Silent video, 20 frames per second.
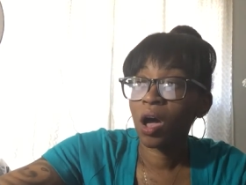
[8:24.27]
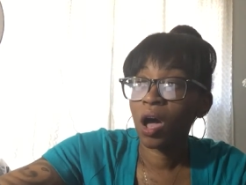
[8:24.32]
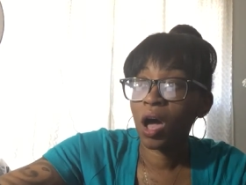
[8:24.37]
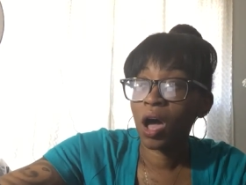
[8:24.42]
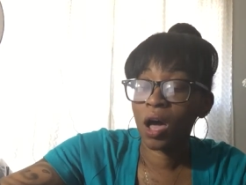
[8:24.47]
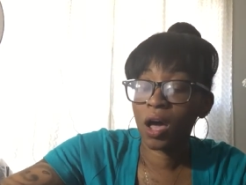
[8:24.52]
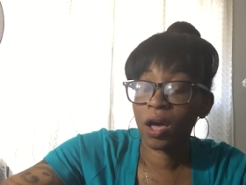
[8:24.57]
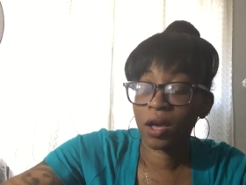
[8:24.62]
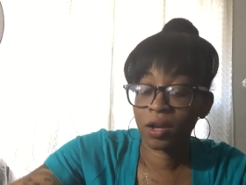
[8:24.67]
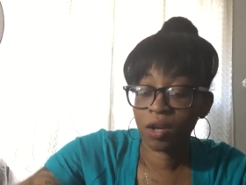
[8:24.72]

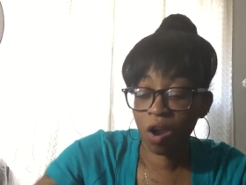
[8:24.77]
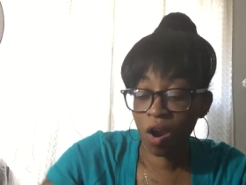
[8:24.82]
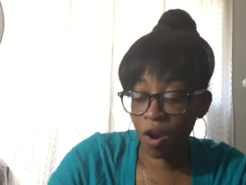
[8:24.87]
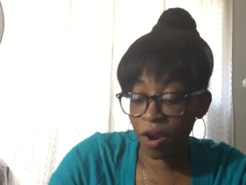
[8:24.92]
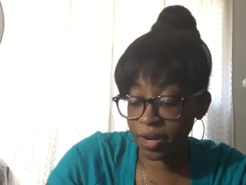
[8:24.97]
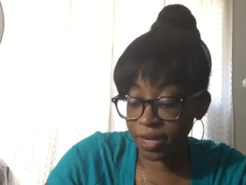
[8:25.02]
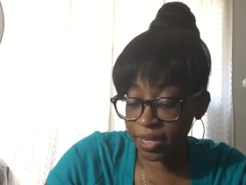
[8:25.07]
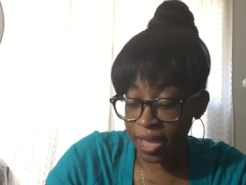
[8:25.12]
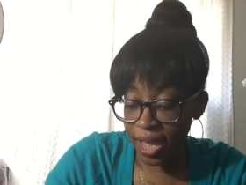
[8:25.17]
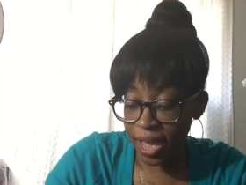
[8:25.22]

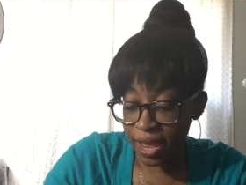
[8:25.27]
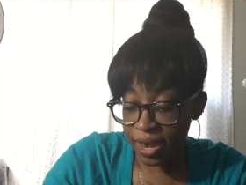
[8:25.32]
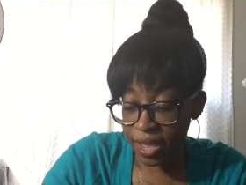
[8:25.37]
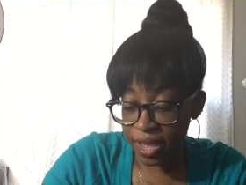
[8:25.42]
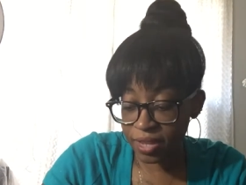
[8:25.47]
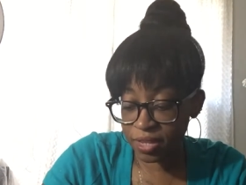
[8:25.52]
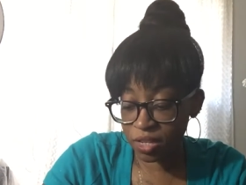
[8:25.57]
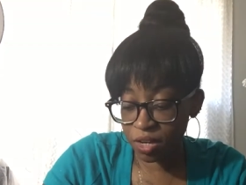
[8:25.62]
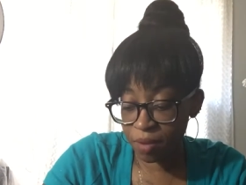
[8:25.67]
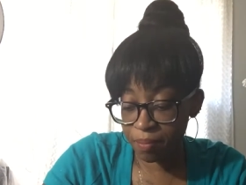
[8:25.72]
Karlie had
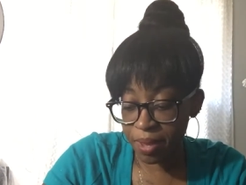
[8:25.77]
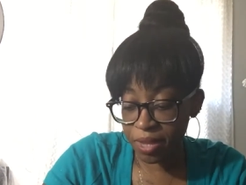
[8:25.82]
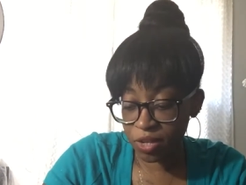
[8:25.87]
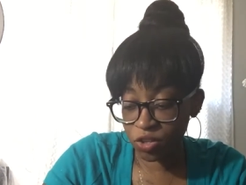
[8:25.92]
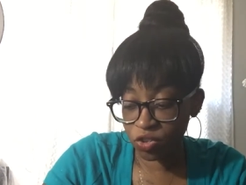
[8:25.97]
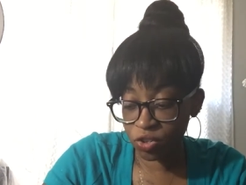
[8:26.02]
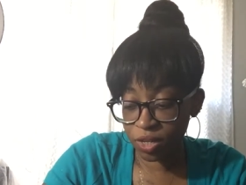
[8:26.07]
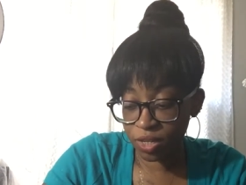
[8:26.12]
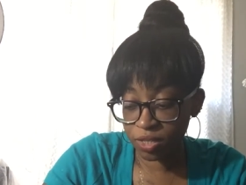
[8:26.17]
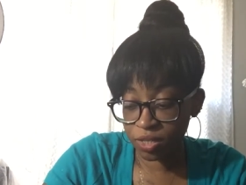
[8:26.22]
ended up
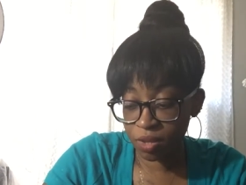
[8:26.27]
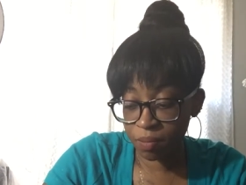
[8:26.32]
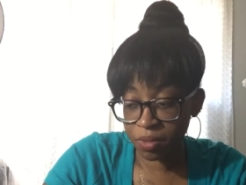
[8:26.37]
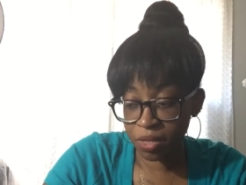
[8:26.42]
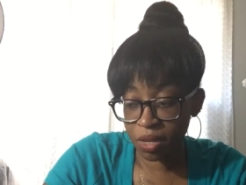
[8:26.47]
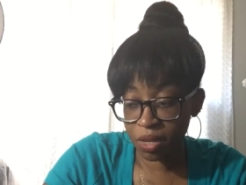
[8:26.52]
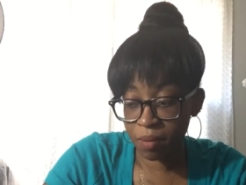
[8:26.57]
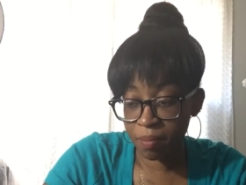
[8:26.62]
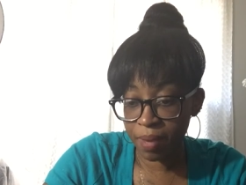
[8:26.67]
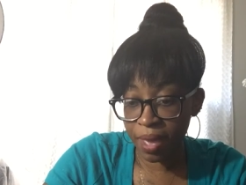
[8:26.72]
mentioning
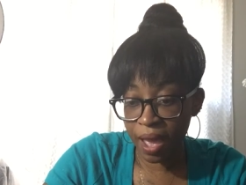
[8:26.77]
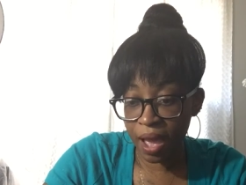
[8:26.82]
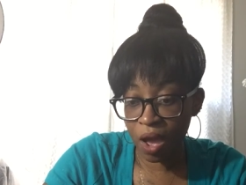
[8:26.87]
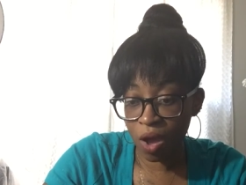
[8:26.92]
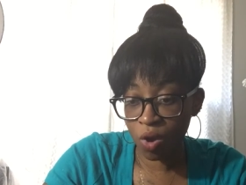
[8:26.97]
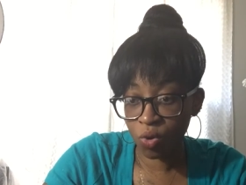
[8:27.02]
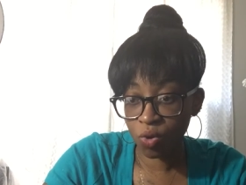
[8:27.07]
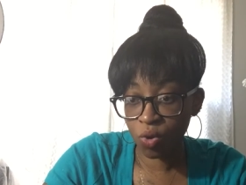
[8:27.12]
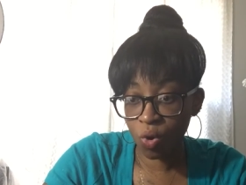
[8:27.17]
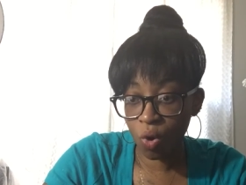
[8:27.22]
something
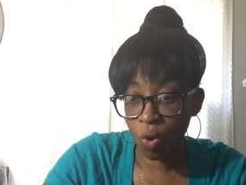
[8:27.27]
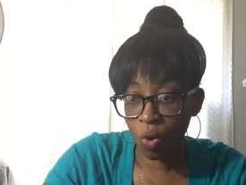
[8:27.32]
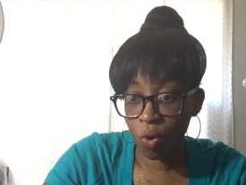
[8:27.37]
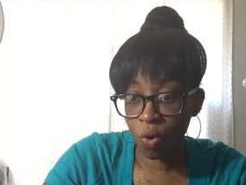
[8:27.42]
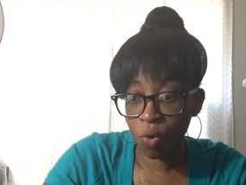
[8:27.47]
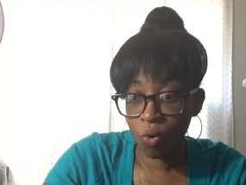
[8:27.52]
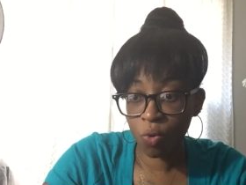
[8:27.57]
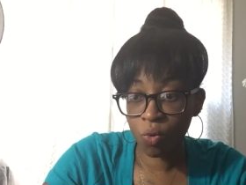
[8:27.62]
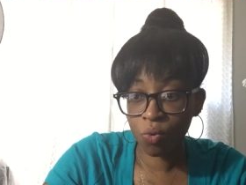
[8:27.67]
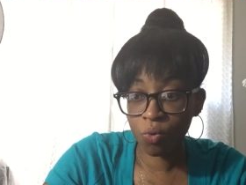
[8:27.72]
about,
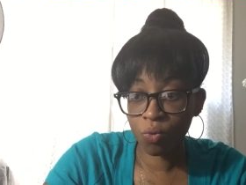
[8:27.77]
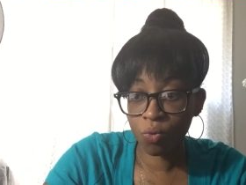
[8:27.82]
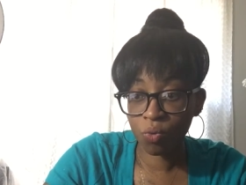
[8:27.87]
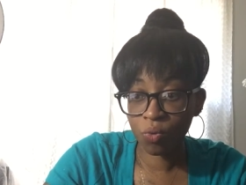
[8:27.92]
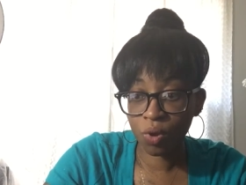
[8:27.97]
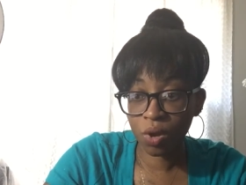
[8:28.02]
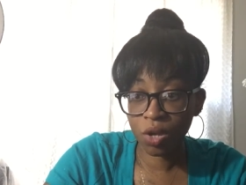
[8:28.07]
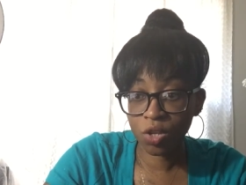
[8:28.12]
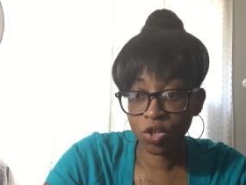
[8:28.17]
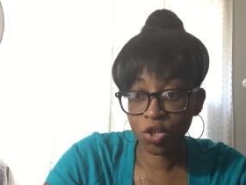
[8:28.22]

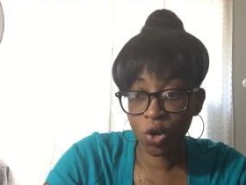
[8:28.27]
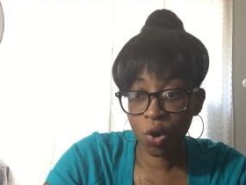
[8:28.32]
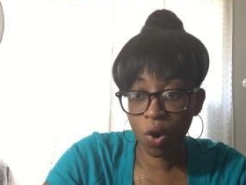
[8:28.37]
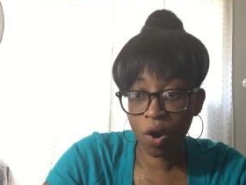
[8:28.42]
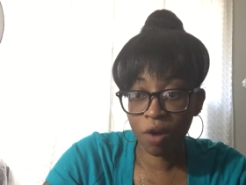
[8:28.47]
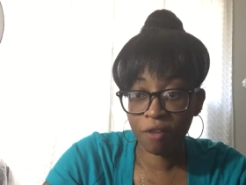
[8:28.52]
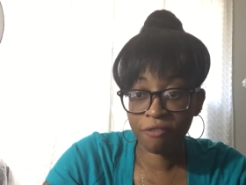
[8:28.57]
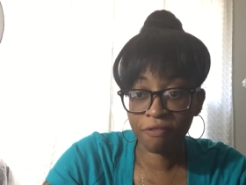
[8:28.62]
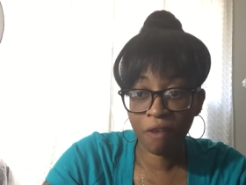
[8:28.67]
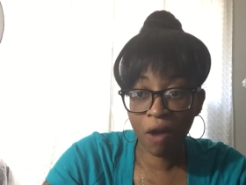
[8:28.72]

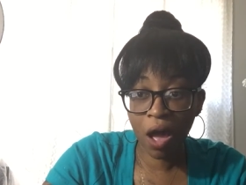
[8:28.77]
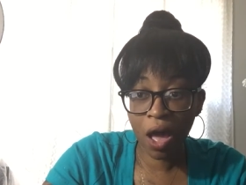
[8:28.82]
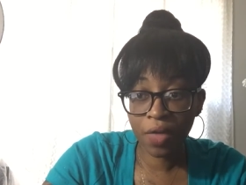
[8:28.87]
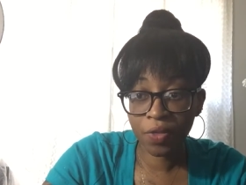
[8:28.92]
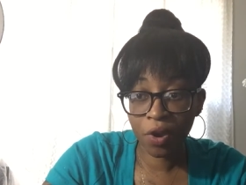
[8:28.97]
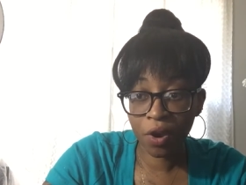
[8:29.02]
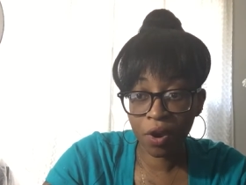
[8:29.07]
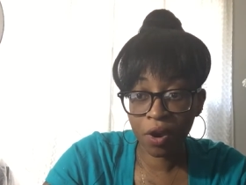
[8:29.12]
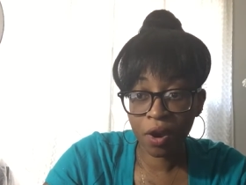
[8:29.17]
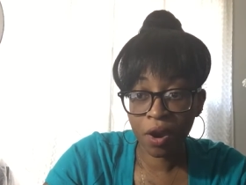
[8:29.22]
her
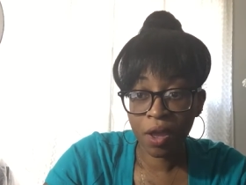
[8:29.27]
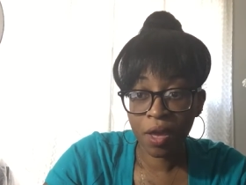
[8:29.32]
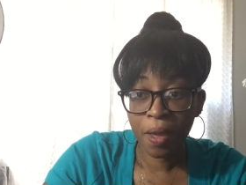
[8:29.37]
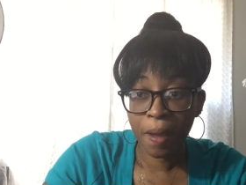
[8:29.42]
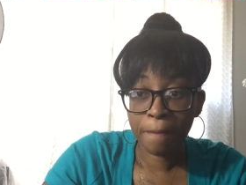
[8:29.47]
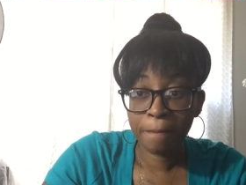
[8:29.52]
father,